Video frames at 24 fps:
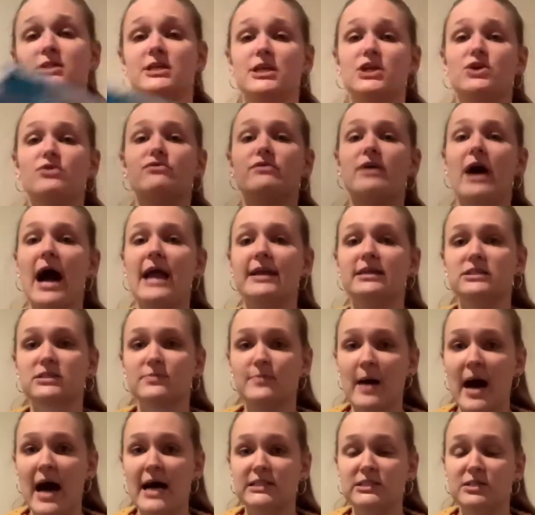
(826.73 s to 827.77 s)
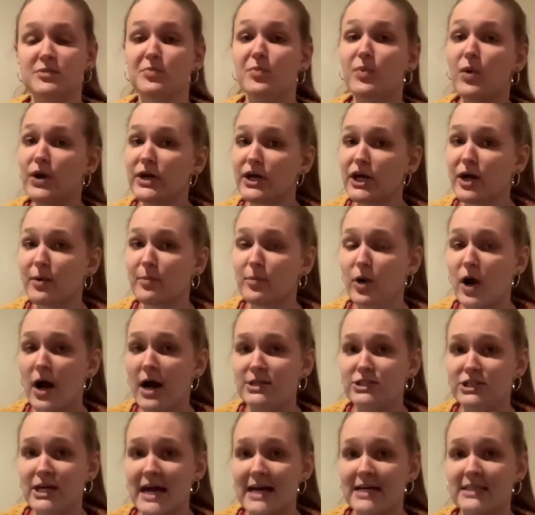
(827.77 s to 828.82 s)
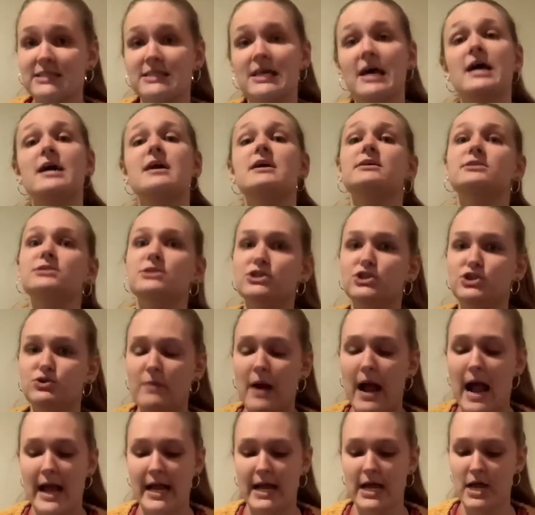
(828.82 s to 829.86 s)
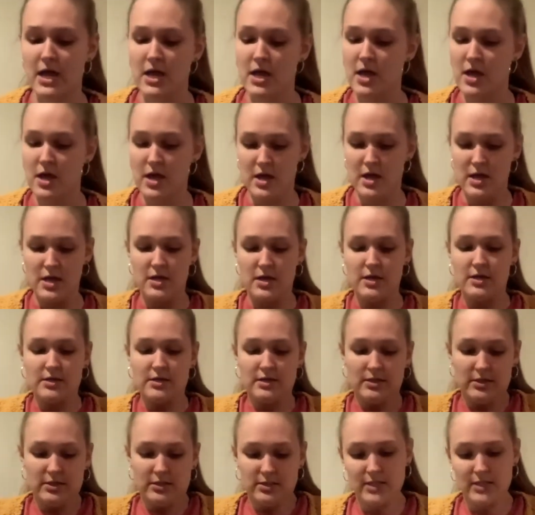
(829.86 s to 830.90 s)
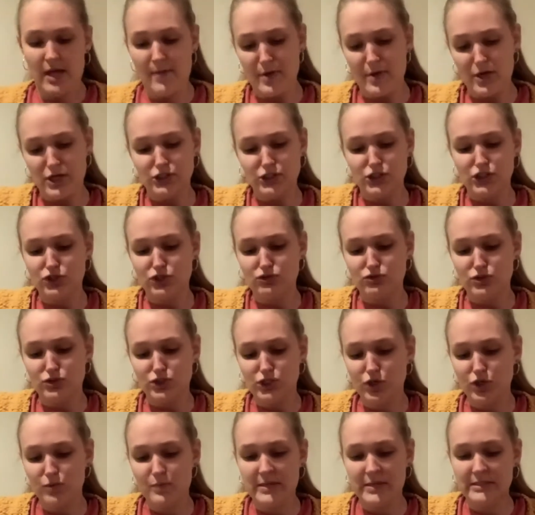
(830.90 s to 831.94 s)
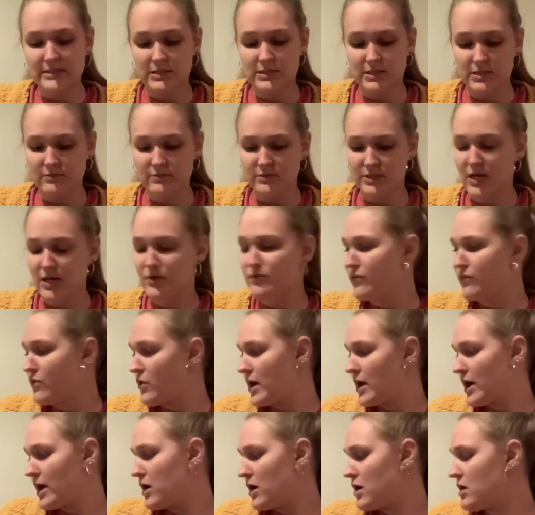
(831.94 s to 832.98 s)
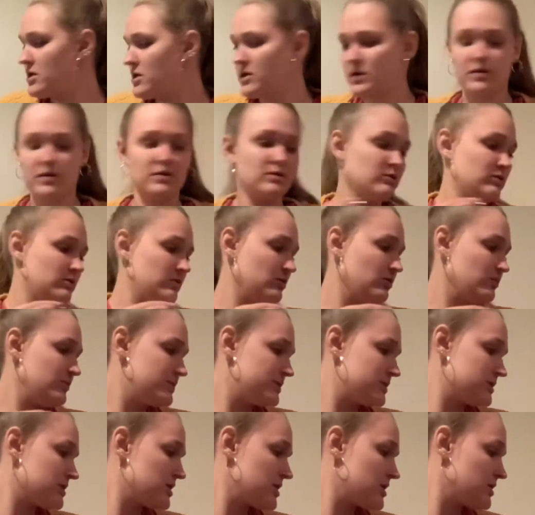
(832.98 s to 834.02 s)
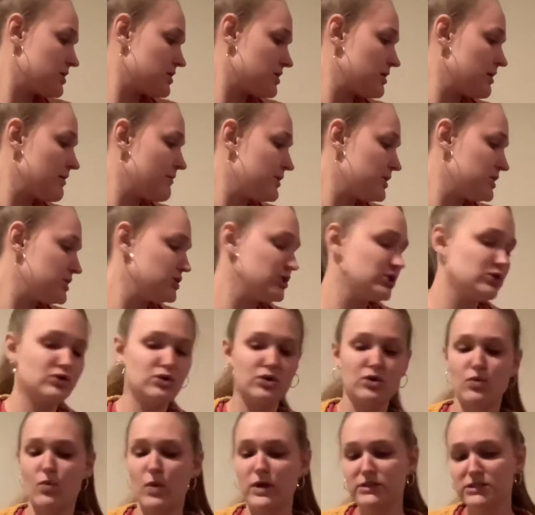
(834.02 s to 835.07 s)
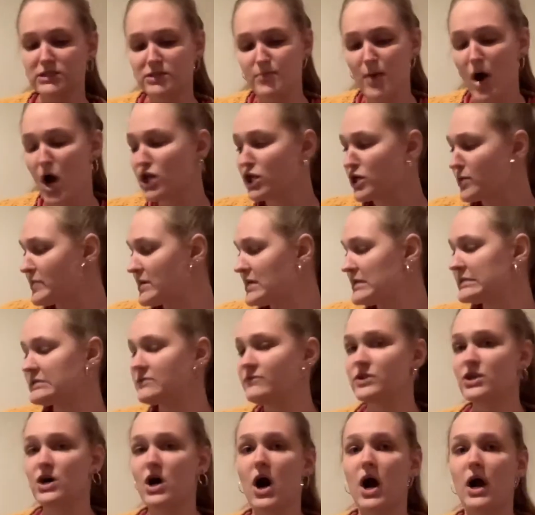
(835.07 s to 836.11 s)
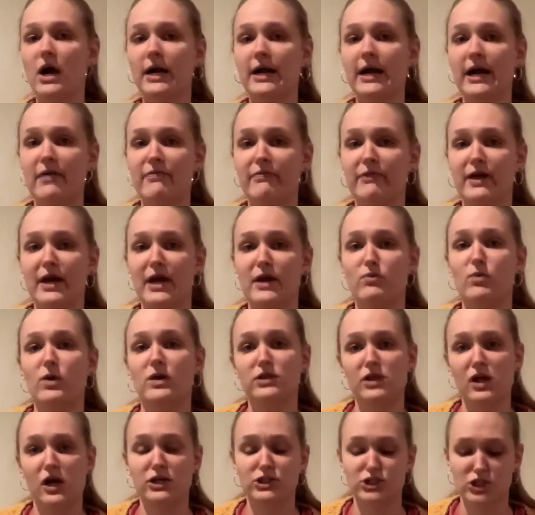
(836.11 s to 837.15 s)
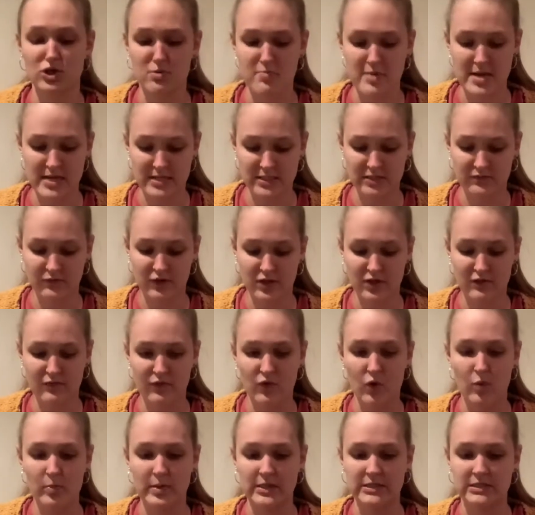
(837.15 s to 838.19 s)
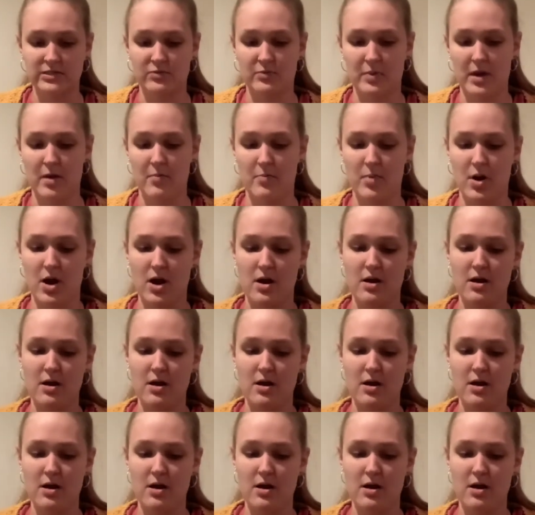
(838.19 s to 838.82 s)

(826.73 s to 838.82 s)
you've got a spot to put your projects to dry. So I'm going to do 2 pieces of tin foil. Oops. I'm going to do 1 smaller piece for the heart and then 1 larger piece for the full piece of paper.